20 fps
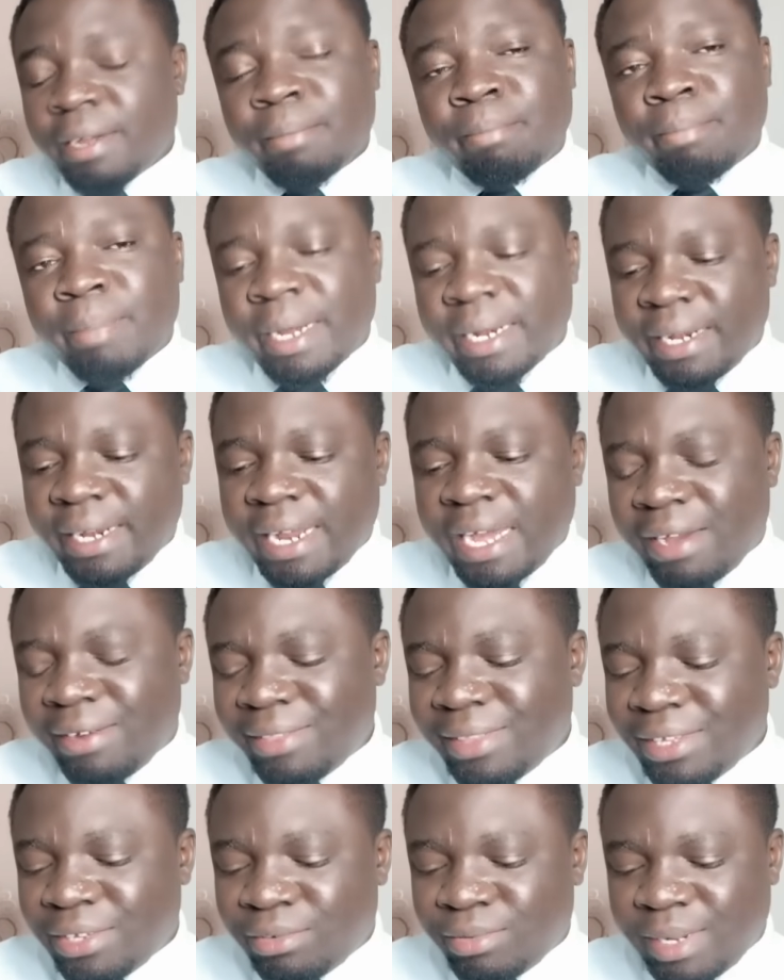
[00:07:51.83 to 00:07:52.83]
but now
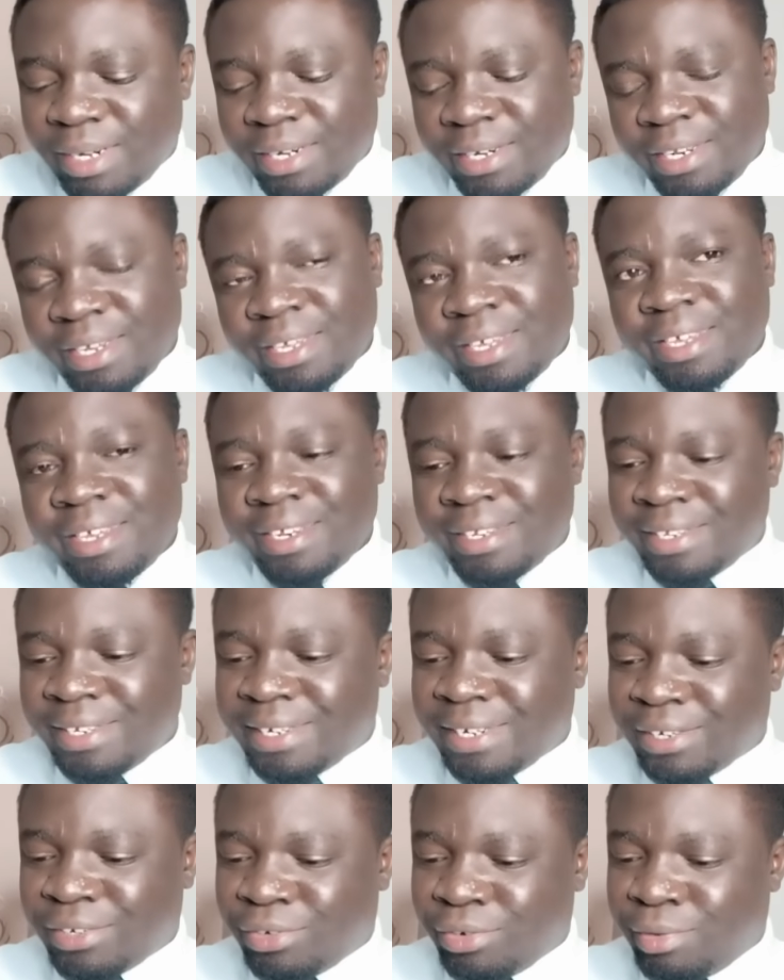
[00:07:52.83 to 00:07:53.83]
this one, hey,
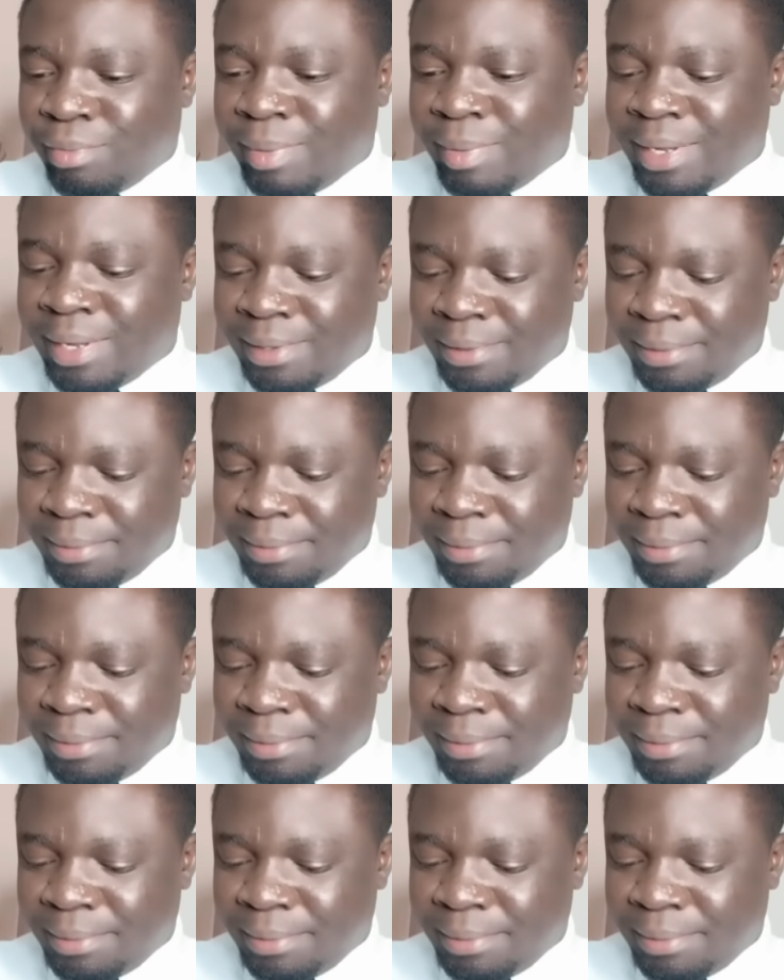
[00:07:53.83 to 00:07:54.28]
Sitasoma